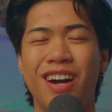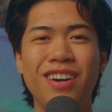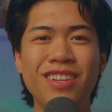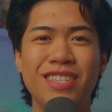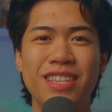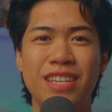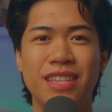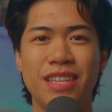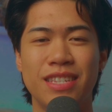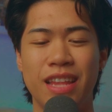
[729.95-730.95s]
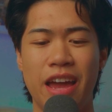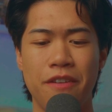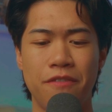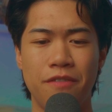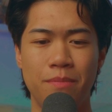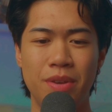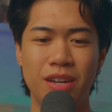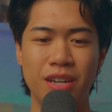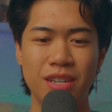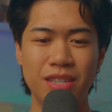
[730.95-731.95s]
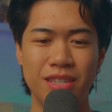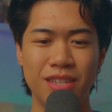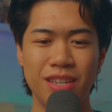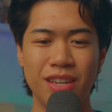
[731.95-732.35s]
honestly, in this life, because